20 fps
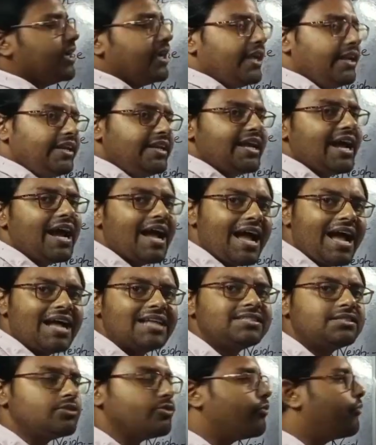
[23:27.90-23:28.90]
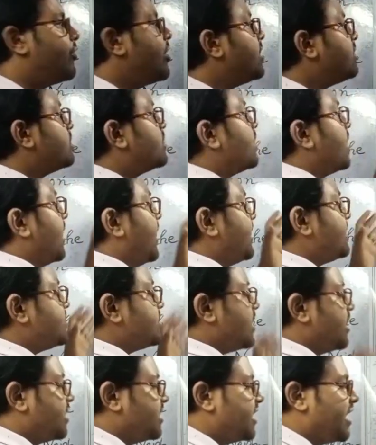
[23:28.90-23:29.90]
India has with
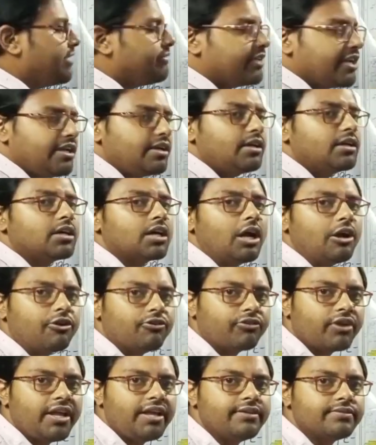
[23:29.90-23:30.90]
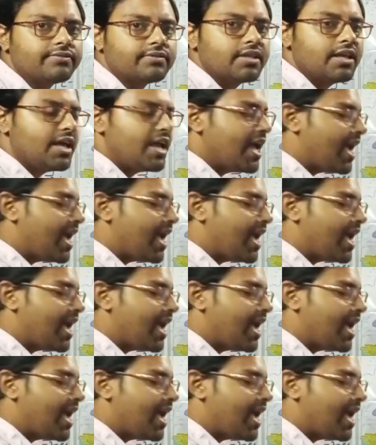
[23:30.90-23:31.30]
its neighboring countries.